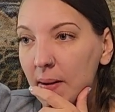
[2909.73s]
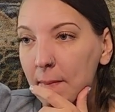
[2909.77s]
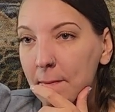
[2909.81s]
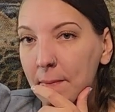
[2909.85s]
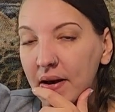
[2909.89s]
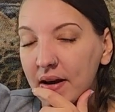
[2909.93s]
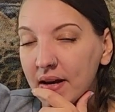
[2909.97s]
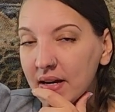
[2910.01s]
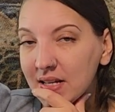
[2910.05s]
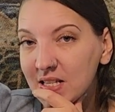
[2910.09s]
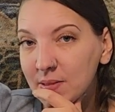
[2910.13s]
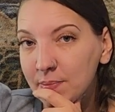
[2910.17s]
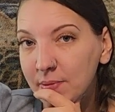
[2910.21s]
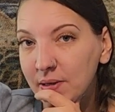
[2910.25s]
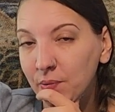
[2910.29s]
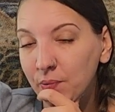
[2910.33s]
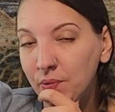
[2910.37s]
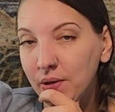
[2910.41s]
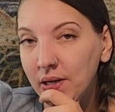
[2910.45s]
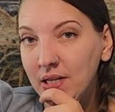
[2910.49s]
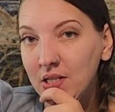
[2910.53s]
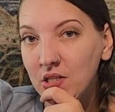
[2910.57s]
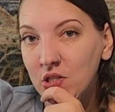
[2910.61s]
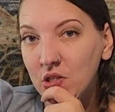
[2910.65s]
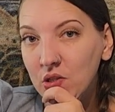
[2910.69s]
husband
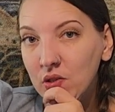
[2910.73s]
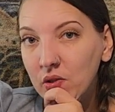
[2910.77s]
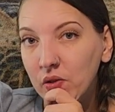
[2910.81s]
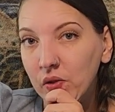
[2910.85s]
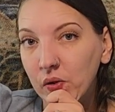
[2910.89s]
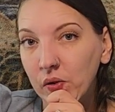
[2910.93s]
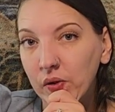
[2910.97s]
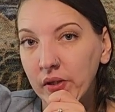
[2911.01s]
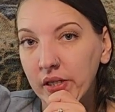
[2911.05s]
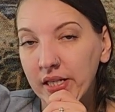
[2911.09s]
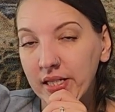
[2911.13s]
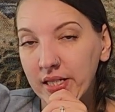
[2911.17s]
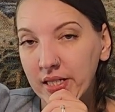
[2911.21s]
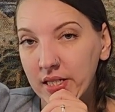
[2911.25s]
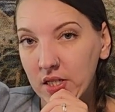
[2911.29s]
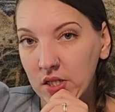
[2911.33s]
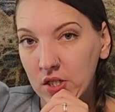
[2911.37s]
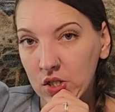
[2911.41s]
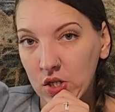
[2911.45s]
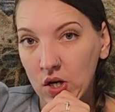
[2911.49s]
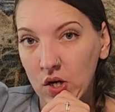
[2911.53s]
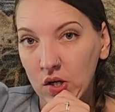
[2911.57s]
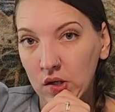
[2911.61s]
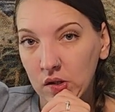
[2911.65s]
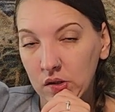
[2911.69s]
went to his
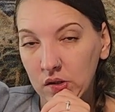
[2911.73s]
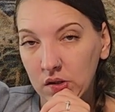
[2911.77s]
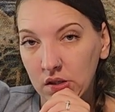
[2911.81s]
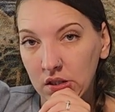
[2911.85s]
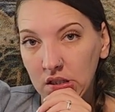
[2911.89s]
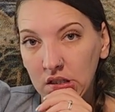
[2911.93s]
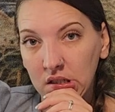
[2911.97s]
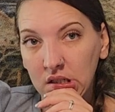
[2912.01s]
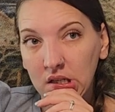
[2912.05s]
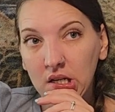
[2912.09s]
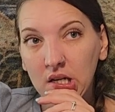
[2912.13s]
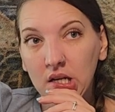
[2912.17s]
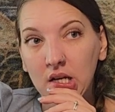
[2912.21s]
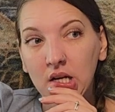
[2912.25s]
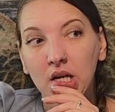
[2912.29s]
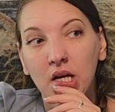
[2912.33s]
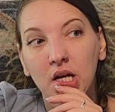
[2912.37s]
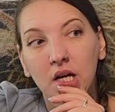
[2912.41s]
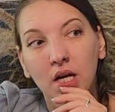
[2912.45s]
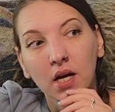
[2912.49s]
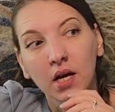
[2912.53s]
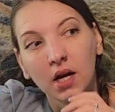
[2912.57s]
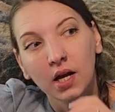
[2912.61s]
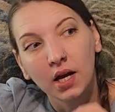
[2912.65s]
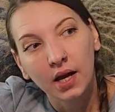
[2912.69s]
doctor,
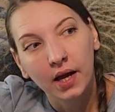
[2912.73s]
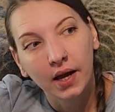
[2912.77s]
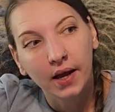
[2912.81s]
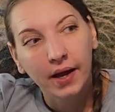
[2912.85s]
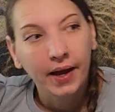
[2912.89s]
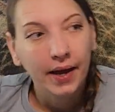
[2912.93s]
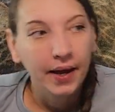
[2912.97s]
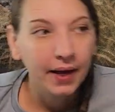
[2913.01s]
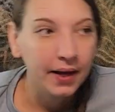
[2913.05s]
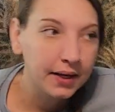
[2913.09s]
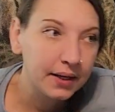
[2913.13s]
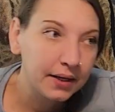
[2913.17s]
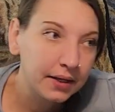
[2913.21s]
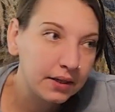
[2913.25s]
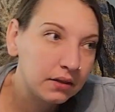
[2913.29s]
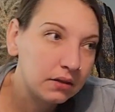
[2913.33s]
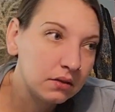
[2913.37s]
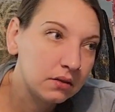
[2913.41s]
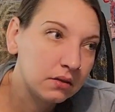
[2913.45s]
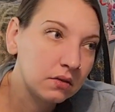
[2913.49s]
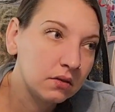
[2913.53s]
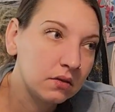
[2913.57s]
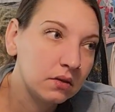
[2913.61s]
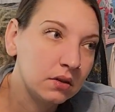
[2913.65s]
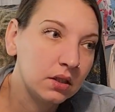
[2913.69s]

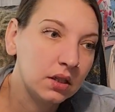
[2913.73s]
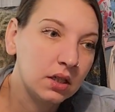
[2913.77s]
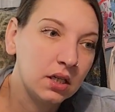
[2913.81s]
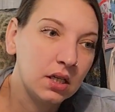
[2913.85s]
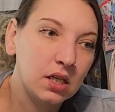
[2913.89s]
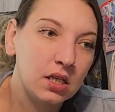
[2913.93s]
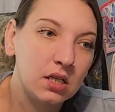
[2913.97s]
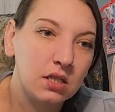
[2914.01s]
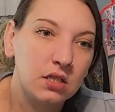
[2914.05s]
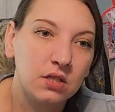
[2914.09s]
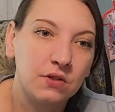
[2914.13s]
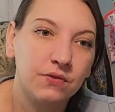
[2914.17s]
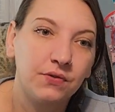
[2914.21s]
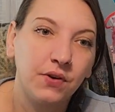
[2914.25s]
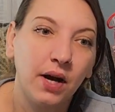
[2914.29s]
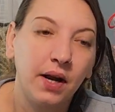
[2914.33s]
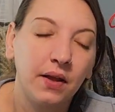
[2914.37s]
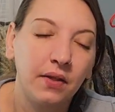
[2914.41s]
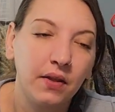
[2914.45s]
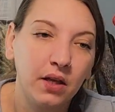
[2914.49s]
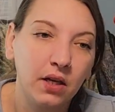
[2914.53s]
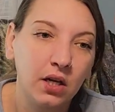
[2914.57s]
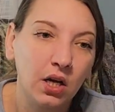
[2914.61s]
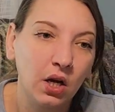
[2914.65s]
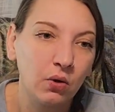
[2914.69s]
and he's
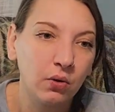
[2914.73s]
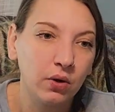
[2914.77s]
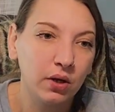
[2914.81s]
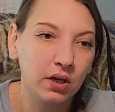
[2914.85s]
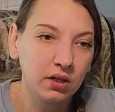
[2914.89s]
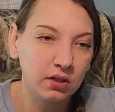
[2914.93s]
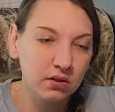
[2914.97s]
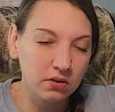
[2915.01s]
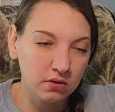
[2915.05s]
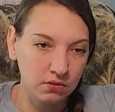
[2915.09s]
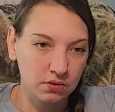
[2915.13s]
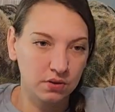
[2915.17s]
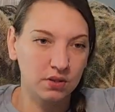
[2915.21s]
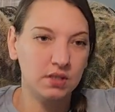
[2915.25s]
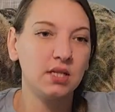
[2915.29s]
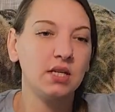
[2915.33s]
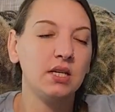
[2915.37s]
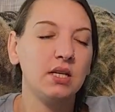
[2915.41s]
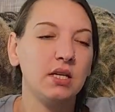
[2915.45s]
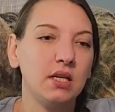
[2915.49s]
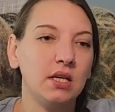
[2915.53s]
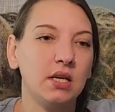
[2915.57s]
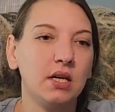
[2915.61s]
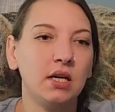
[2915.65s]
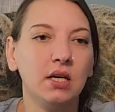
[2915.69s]
finally going to
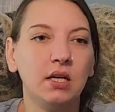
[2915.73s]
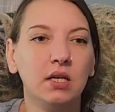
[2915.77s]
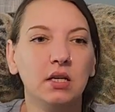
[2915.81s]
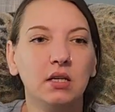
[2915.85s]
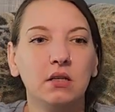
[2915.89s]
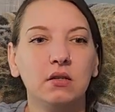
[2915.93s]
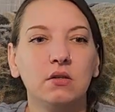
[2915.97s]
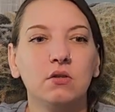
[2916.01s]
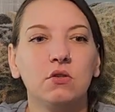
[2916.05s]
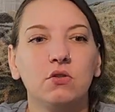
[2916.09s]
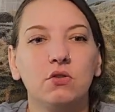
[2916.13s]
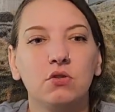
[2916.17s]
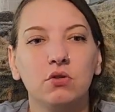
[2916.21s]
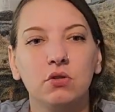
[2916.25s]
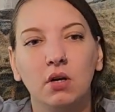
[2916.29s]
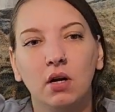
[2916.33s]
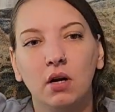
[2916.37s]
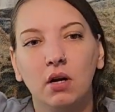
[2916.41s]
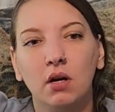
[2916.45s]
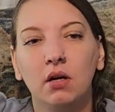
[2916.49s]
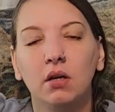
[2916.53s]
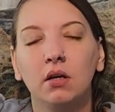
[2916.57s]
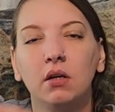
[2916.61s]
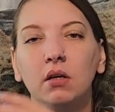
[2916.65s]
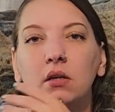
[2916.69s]
see his
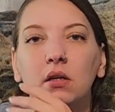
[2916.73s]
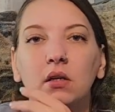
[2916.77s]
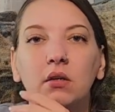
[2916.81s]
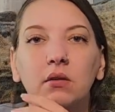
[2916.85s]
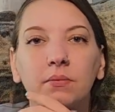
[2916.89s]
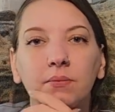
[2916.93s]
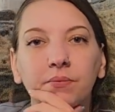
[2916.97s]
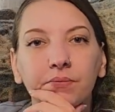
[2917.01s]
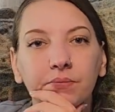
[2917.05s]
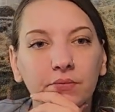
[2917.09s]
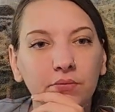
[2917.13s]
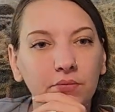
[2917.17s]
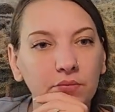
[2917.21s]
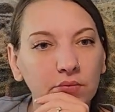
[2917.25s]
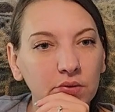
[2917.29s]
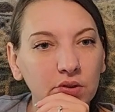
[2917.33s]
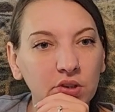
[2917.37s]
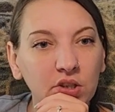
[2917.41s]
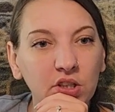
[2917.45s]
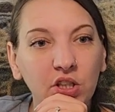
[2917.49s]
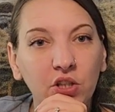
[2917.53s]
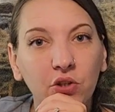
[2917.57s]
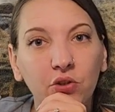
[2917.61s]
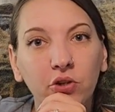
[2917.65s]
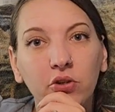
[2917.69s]

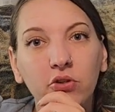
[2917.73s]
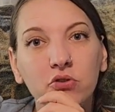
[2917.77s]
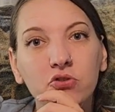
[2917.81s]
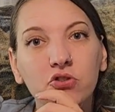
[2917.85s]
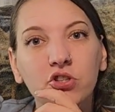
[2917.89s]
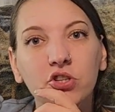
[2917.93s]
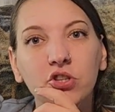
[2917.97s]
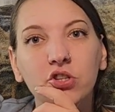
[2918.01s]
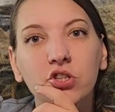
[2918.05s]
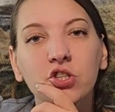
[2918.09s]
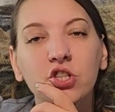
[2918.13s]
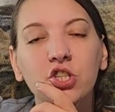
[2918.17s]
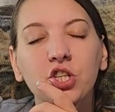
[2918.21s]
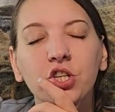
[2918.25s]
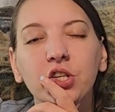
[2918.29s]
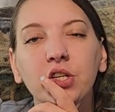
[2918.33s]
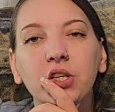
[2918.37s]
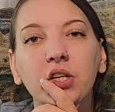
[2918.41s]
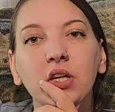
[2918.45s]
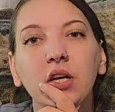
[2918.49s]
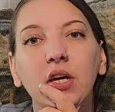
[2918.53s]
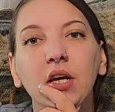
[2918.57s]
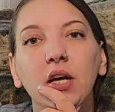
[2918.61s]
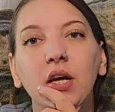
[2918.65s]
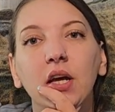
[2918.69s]
neurosurgeon